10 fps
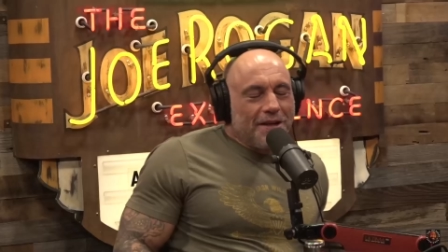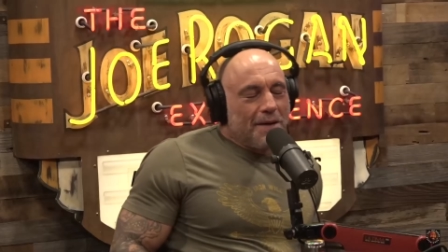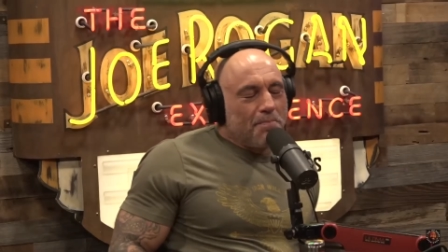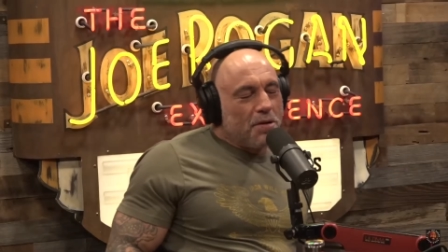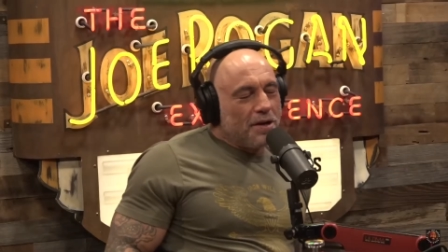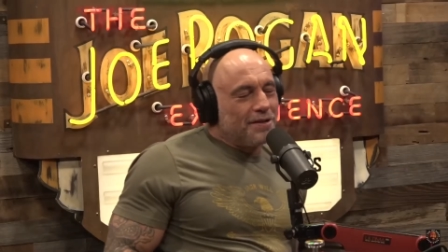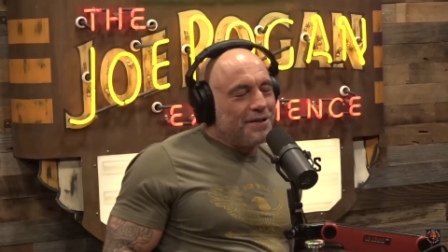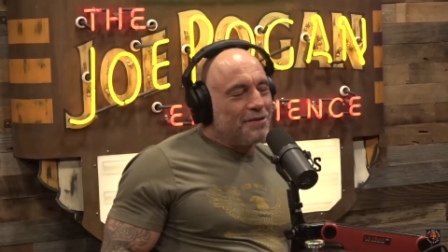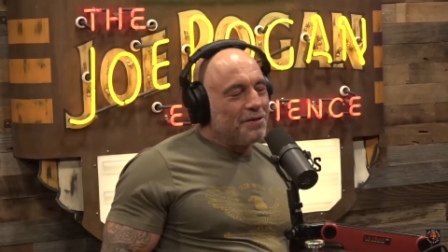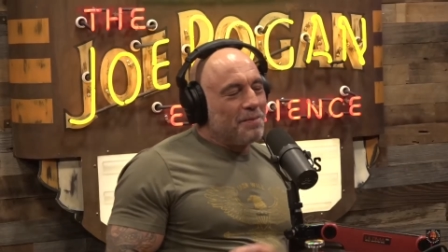Yeah. I love that he
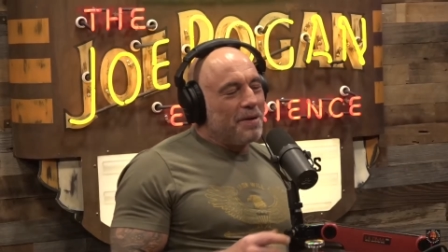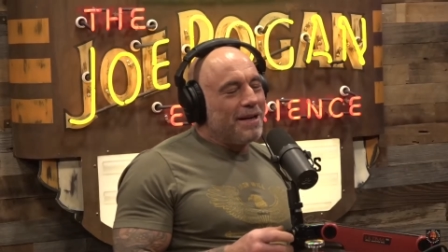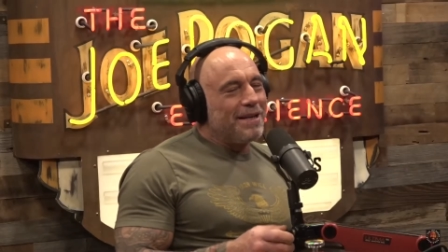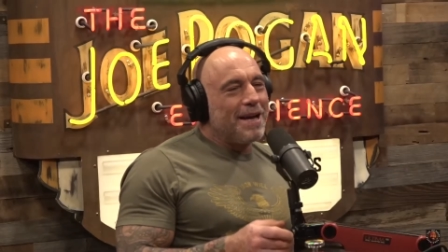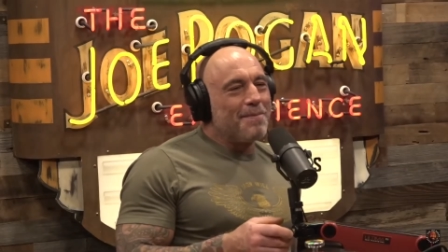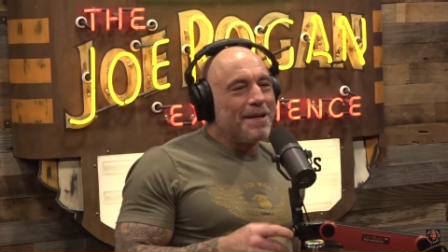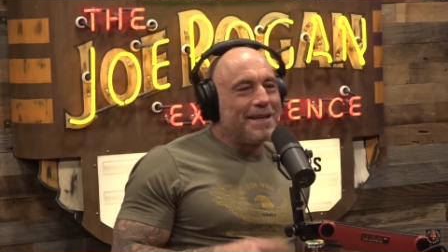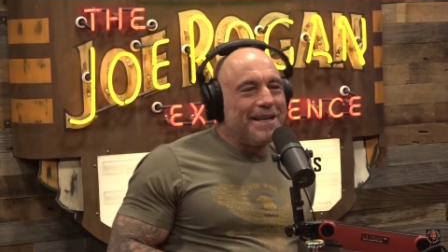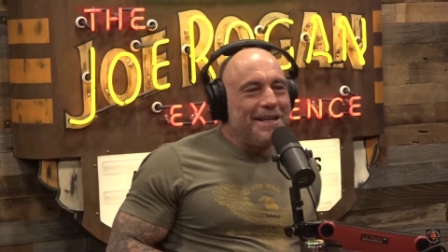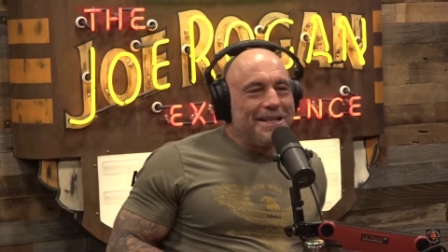got busted during the
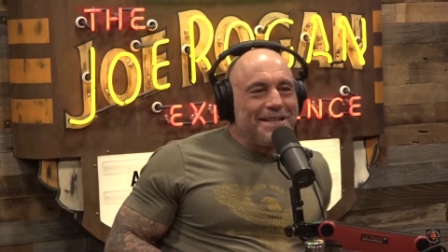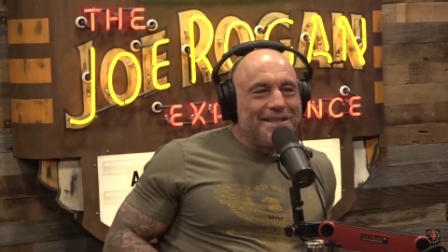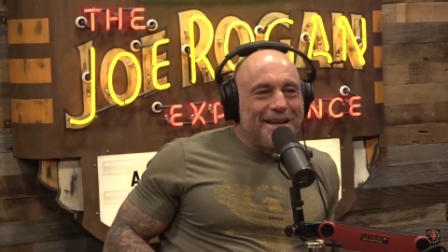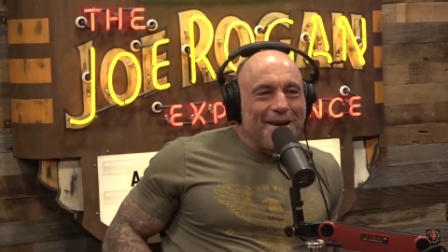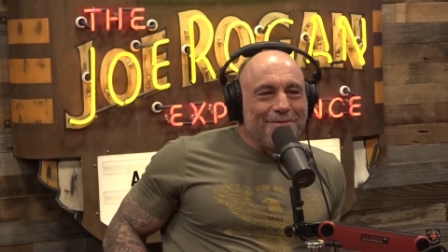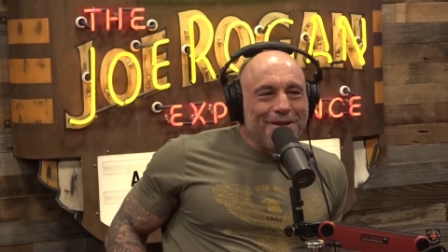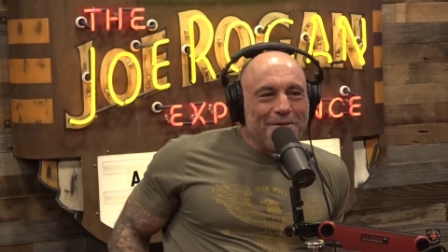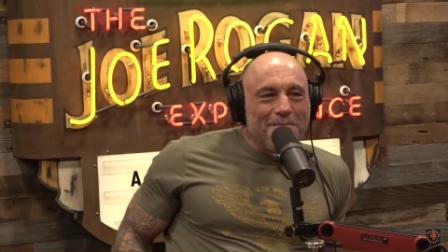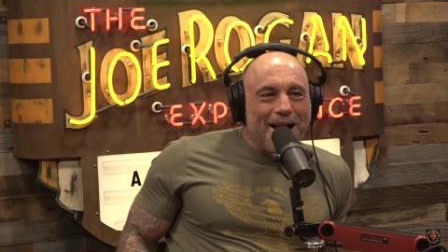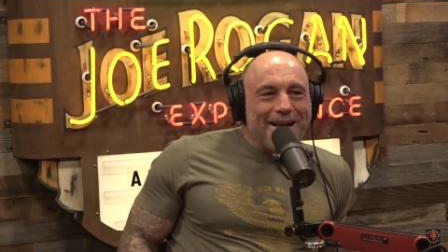pandemic, eating
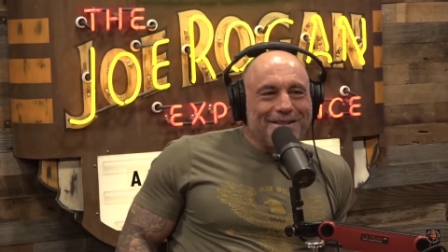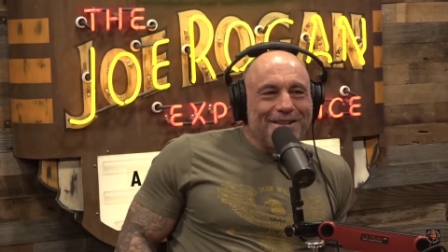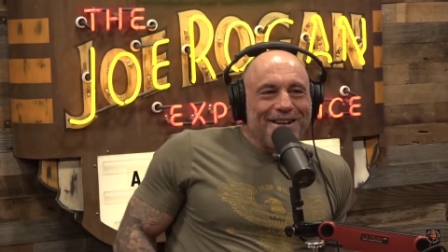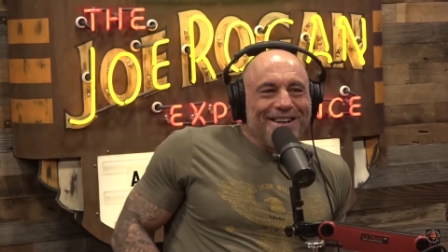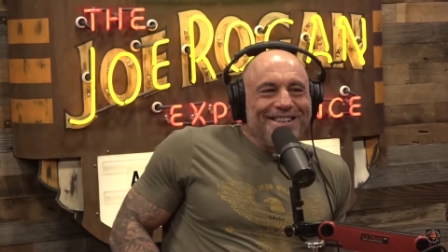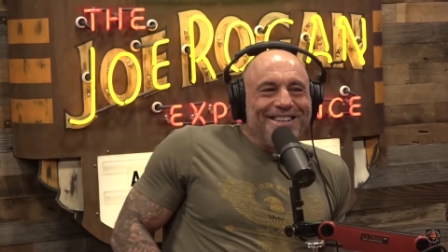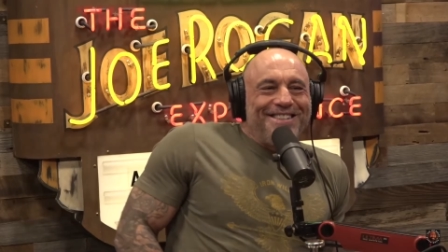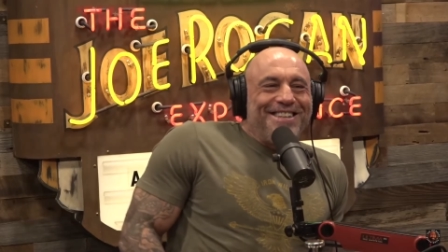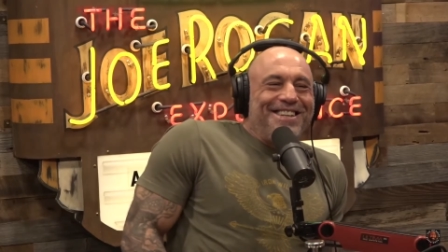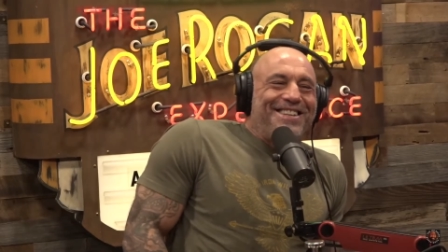inside with no mask
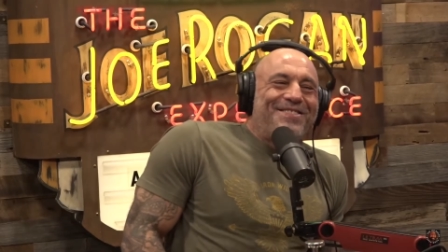on.